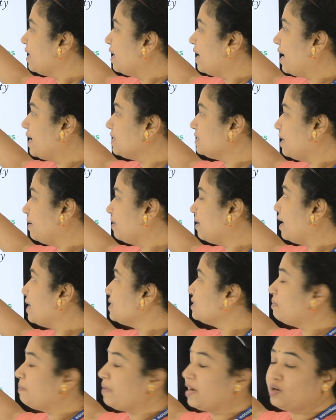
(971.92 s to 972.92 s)

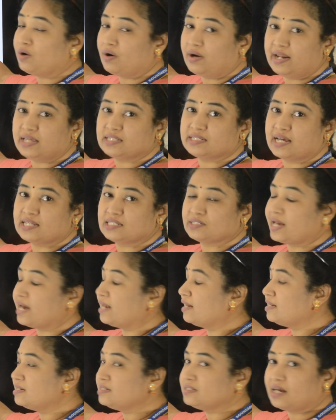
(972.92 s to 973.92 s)
as the minority charge
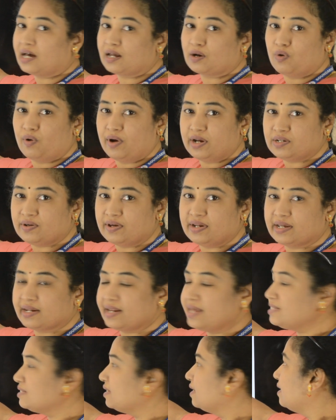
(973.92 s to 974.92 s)
carriers are going to
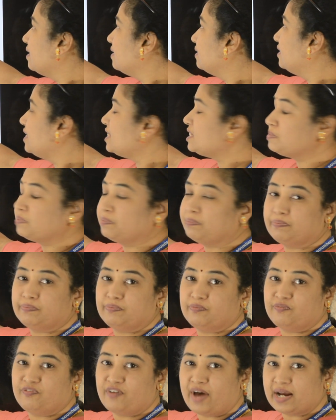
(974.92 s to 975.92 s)
increase, this
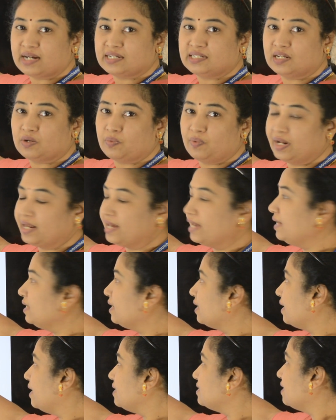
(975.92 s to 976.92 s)
factor will
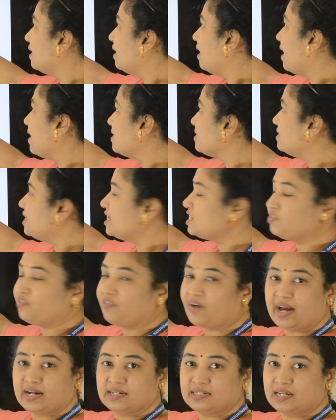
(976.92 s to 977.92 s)
increase. As this
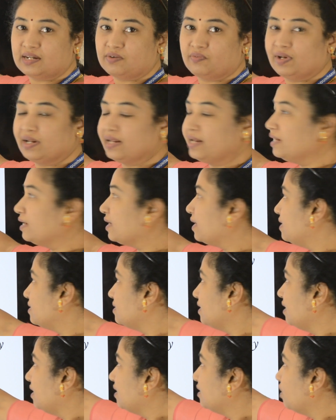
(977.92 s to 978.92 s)
factor will
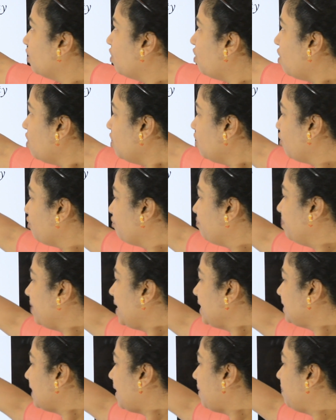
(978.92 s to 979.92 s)
increase, the whole of
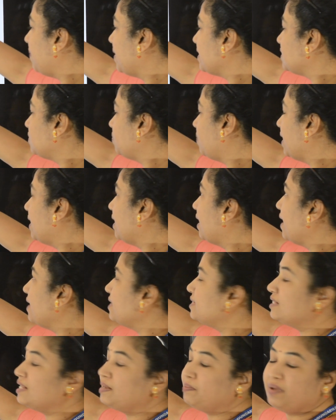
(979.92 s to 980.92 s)
beta plus 1
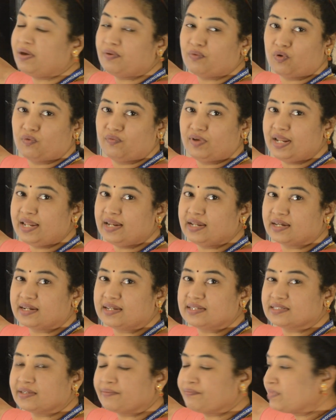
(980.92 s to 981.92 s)
ICBO will
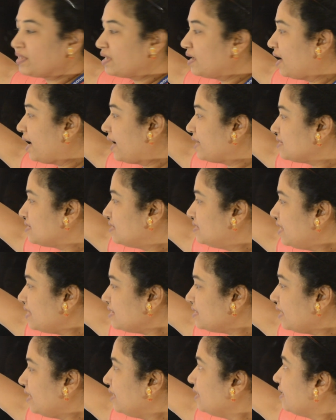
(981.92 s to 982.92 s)
increase. As
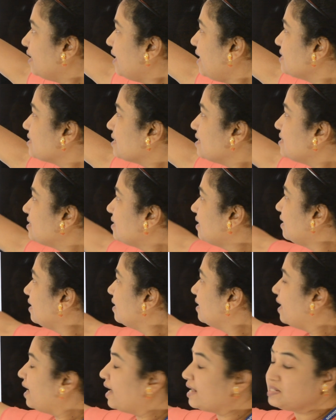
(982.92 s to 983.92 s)
this increases,
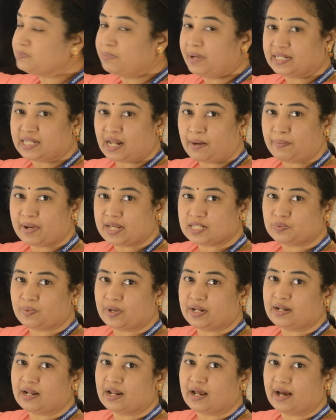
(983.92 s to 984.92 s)
as beta plus
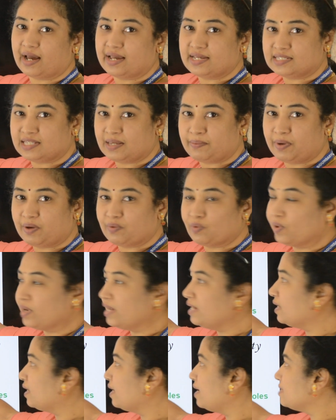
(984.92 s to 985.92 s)
1 ICBO
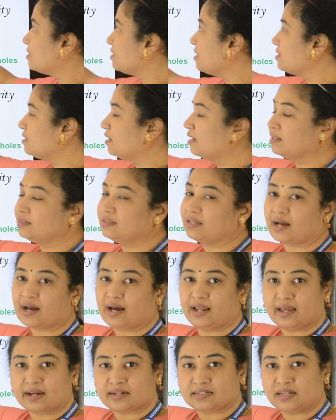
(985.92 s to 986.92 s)
increases, the
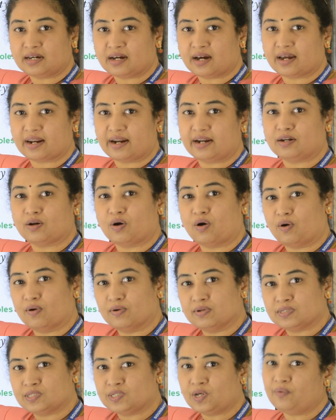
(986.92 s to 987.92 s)
collector current
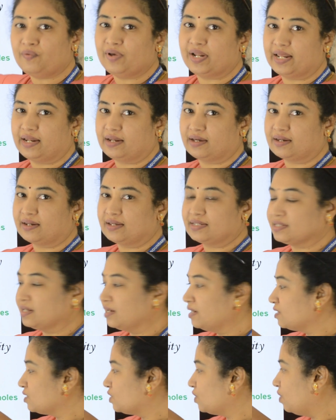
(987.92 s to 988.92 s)
also will increase.
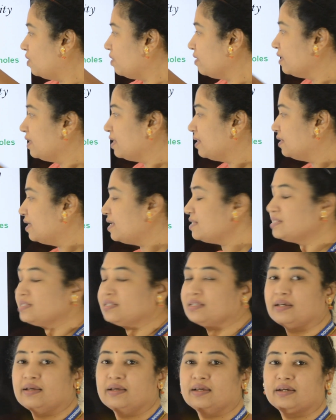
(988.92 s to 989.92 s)
So this,
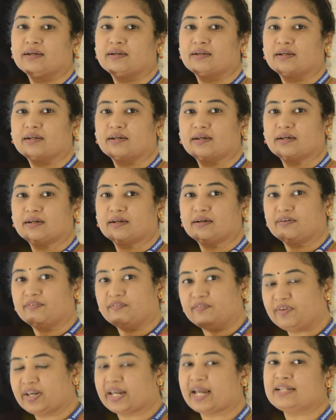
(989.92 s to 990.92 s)

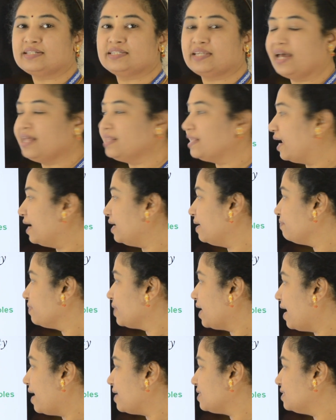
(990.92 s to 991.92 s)
we can say
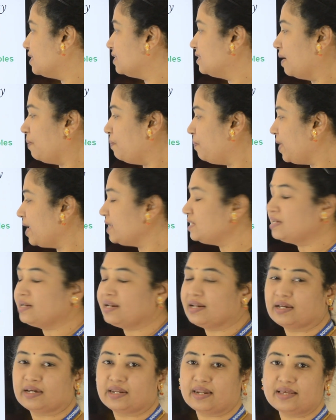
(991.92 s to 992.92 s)
that as the temperature
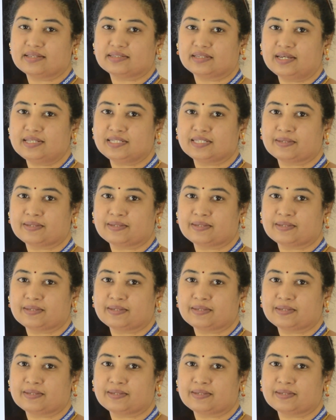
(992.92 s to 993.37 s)
increases,